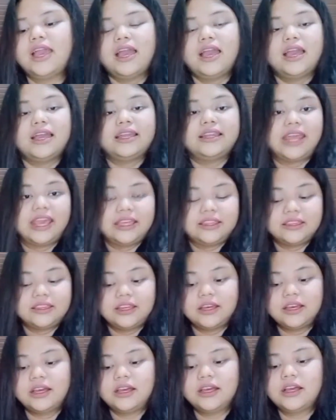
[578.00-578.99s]

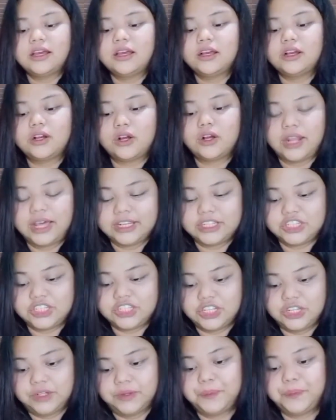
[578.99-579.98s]
Data
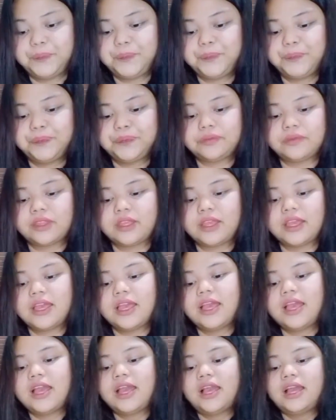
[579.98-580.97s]
collection.
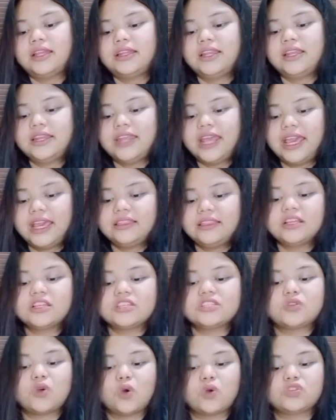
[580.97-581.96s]
The data
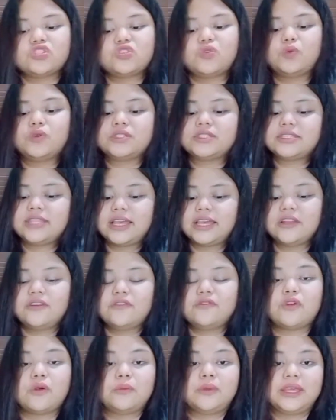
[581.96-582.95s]
source was
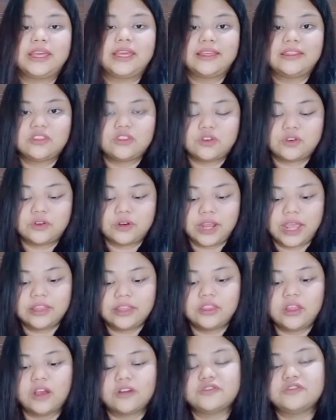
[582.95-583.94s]
taken from the
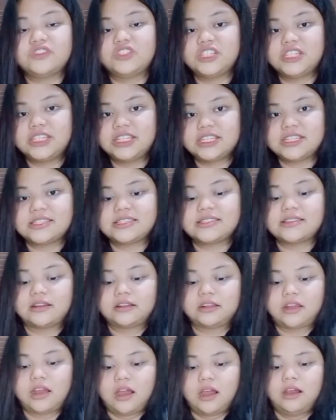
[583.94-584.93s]
internet of
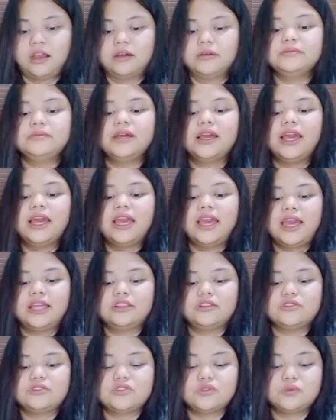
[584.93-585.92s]
genius.com,
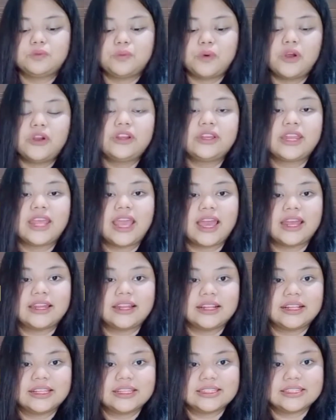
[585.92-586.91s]
and to support the
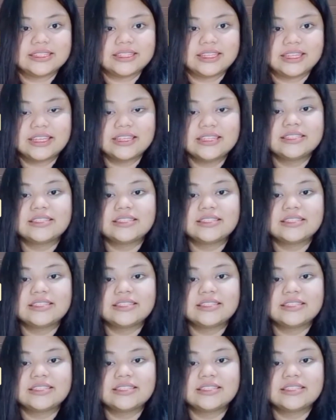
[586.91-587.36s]
analysis,